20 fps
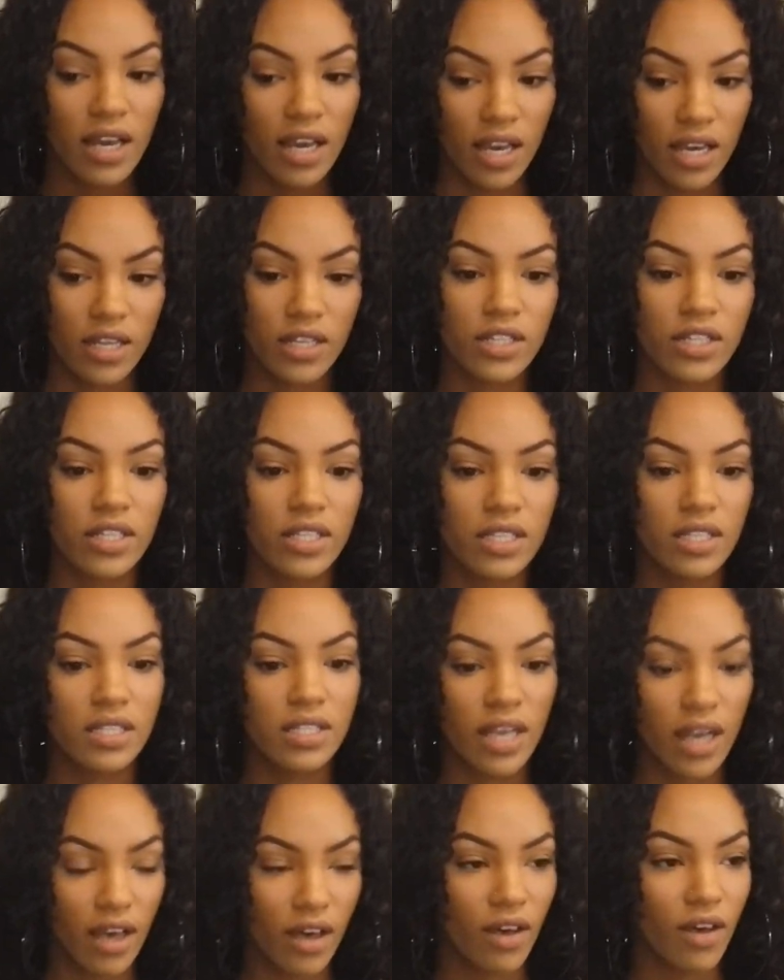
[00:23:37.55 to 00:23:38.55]
can just
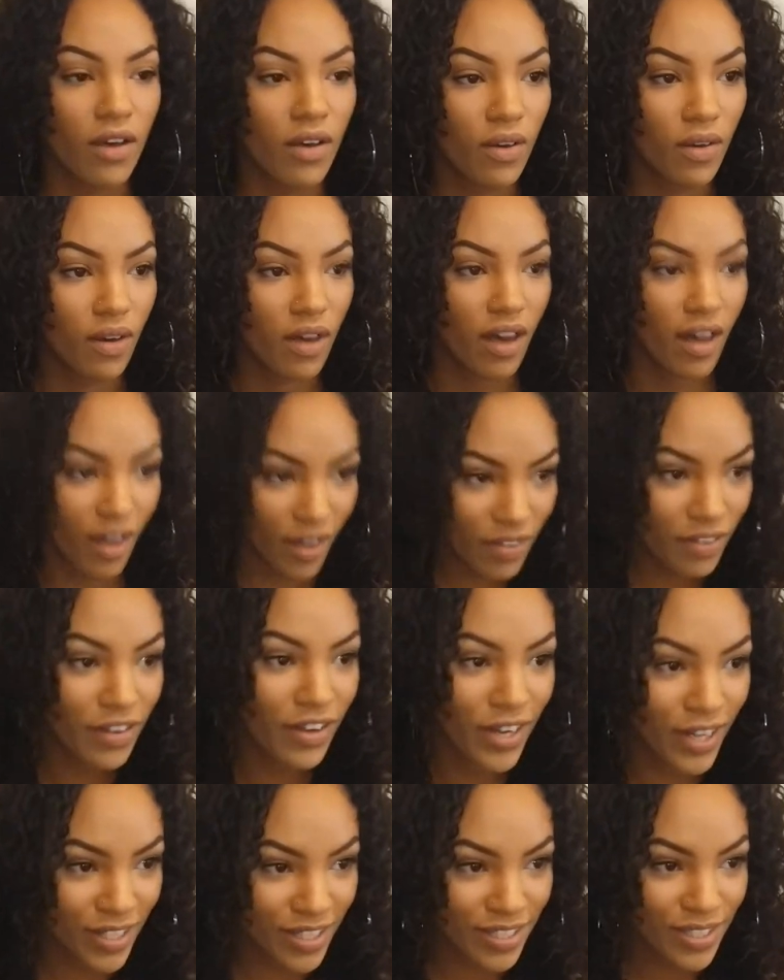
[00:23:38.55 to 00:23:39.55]
tell
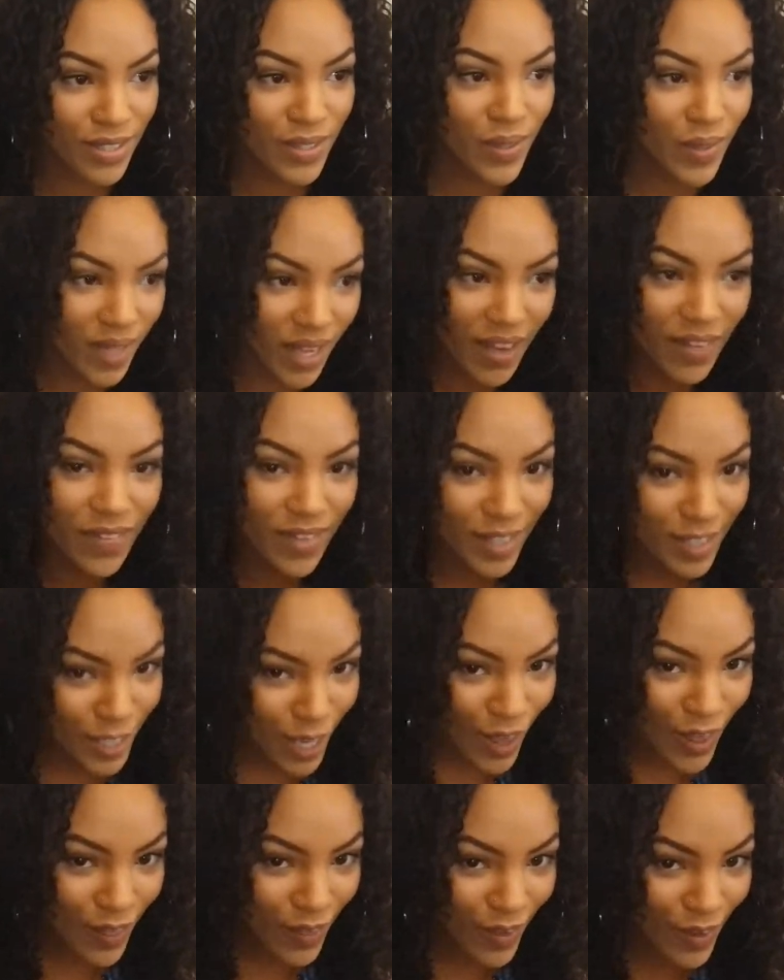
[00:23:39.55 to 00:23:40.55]
others to love each
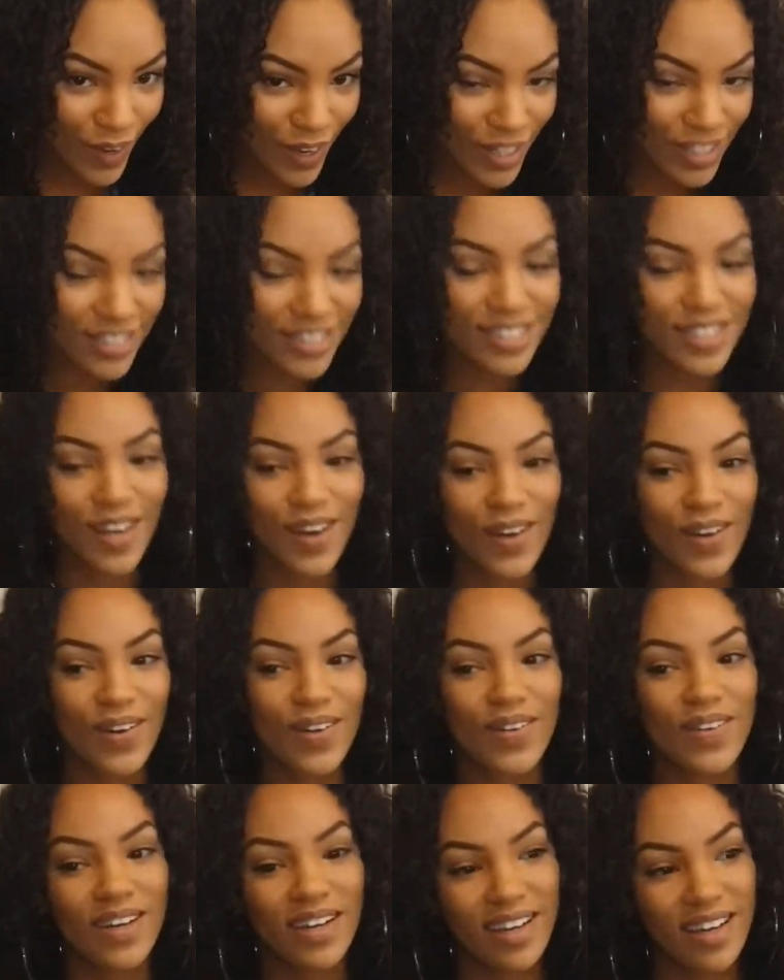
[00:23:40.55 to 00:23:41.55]
other. So.